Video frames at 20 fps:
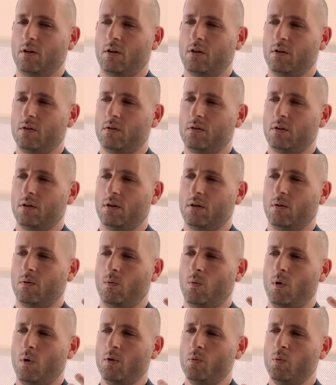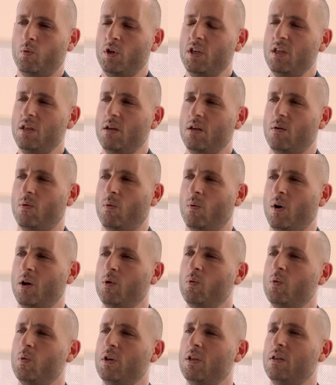Because what
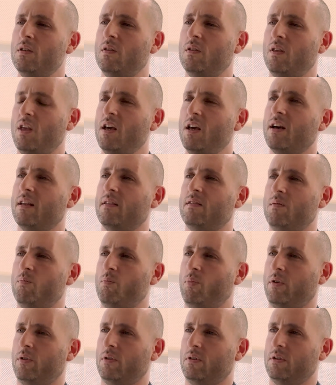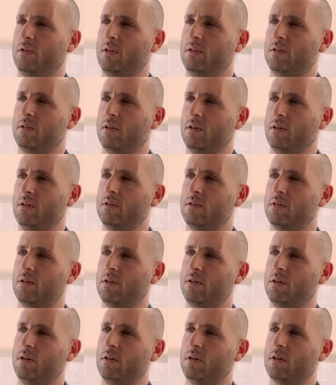we think as important is not
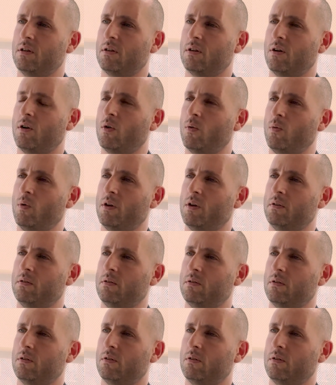necessarily always